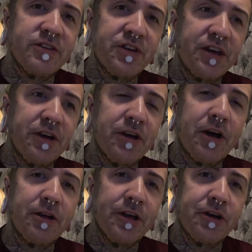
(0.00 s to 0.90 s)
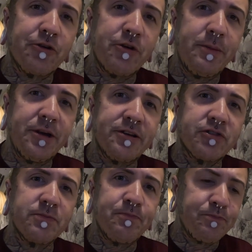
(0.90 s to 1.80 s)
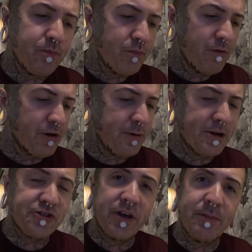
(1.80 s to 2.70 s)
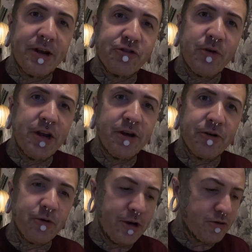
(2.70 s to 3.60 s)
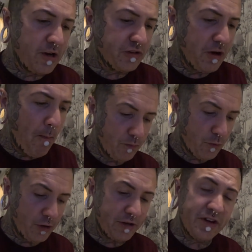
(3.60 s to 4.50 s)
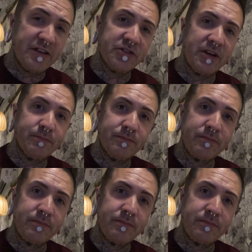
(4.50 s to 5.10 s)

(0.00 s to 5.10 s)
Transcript: has like a garlic creaminess, very much like Mediterranean or Greek dressing. Really tasty.